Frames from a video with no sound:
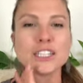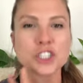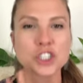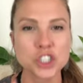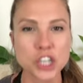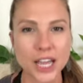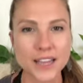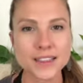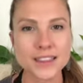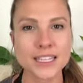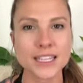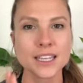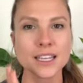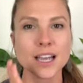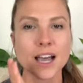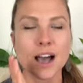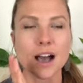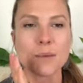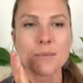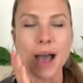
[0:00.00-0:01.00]

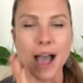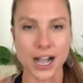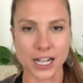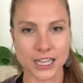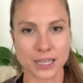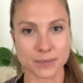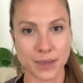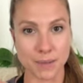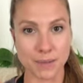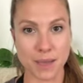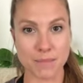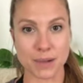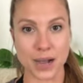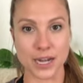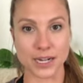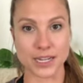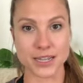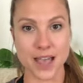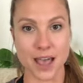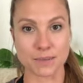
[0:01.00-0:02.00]
gently um, acclimate my
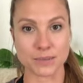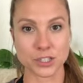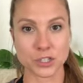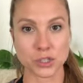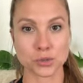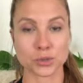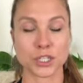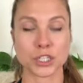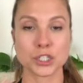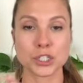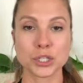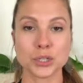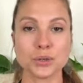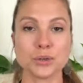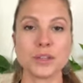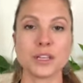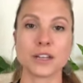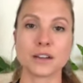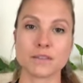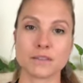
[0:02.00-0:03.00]
body chemistry
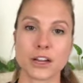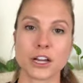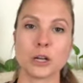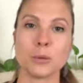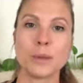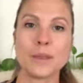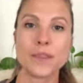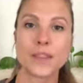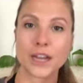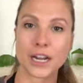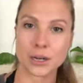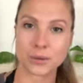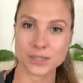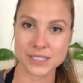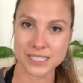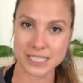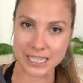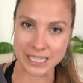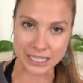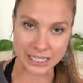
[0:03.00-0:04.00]
to the environment that I
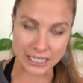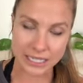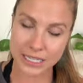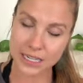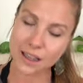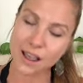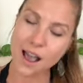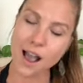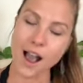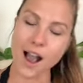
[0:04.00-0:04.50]
was in.